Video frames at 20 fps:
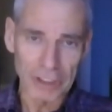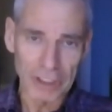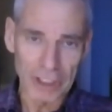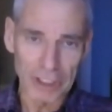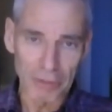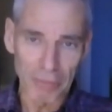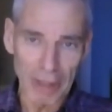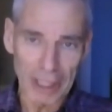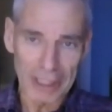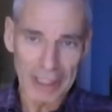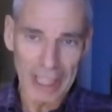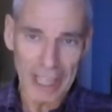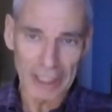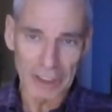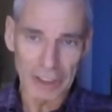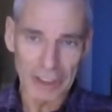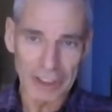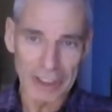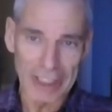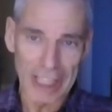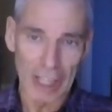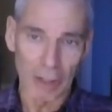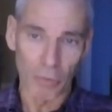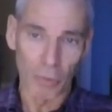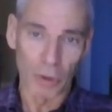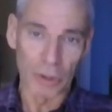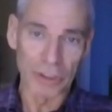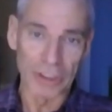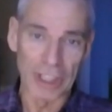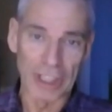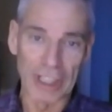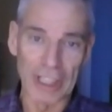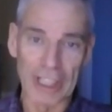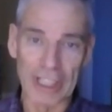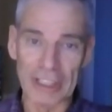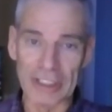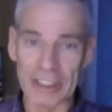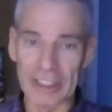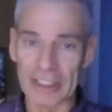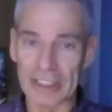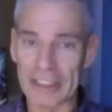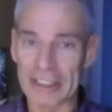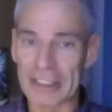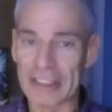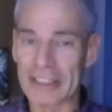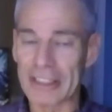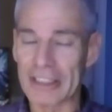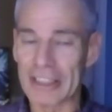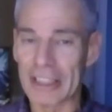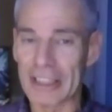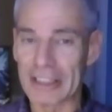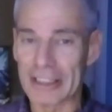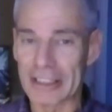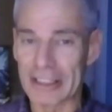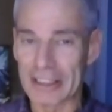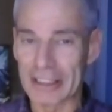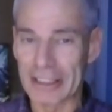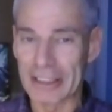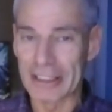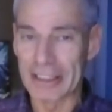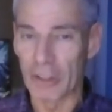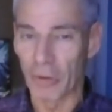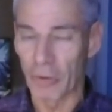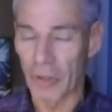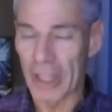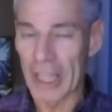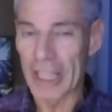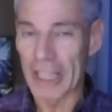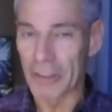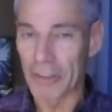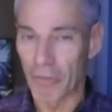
This might actually sound worse than it is. It's it's you know the case of